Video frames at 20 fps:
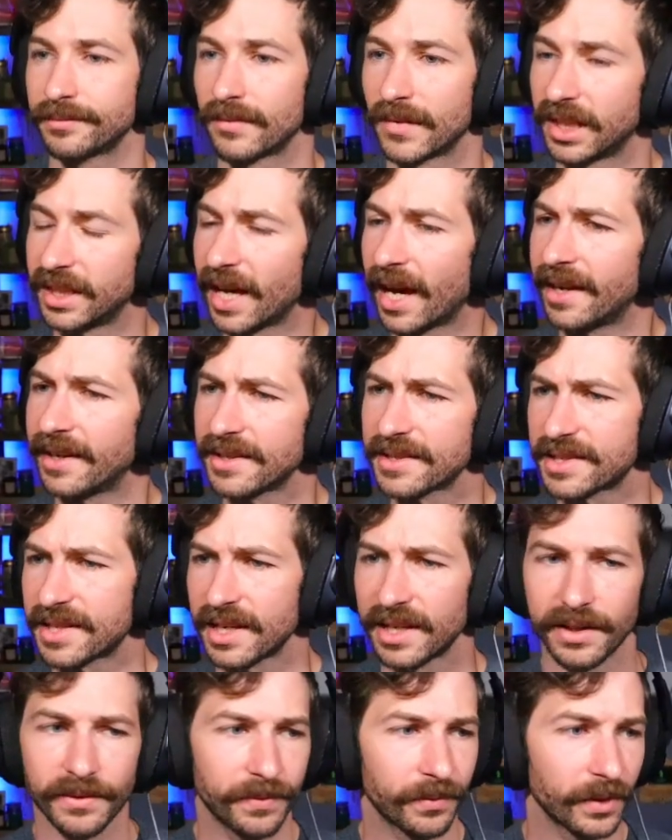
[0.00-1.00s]
Yeah, I didn't no, see
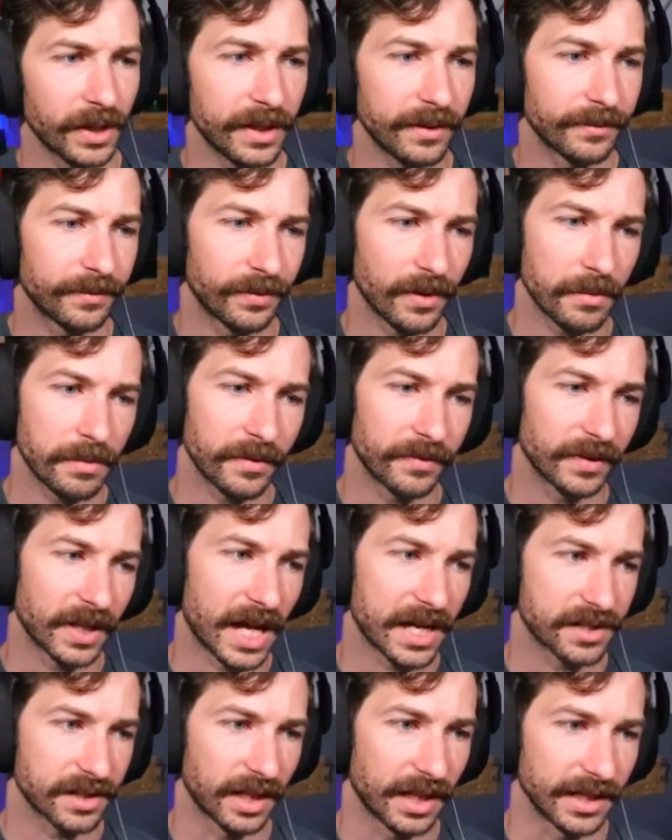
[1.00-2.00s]
any didn't free freebie
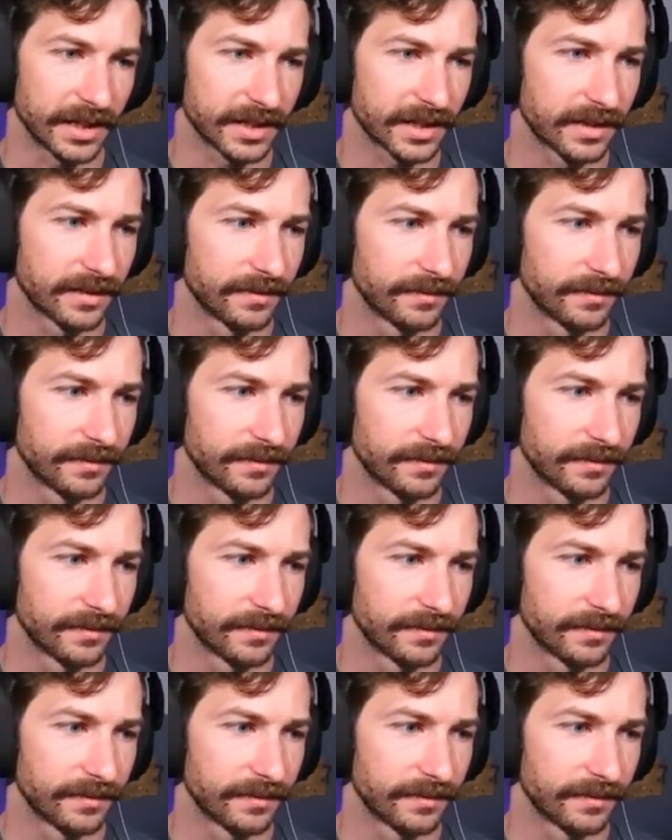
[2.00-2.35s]
flashlights.